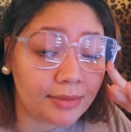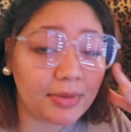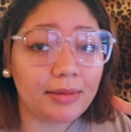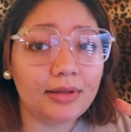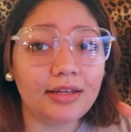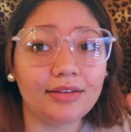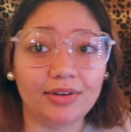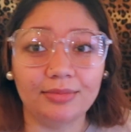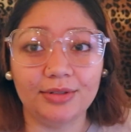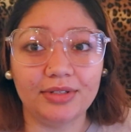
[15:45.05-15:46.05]
maybe, if
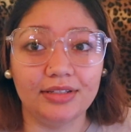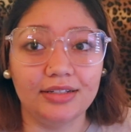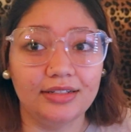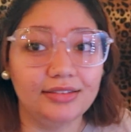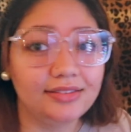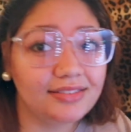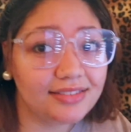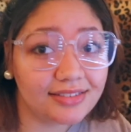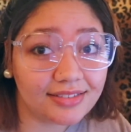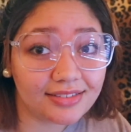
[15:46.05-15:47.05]
I'm doing the
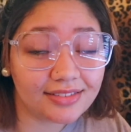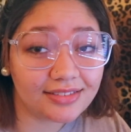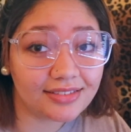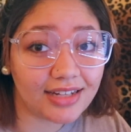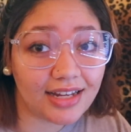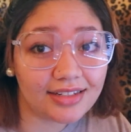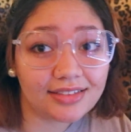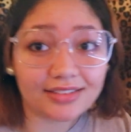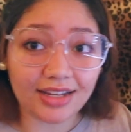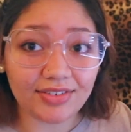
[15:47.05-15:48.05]

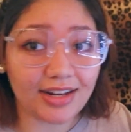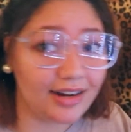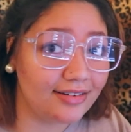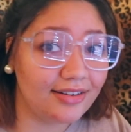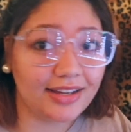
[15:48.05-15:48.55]
10, 7, I don't know.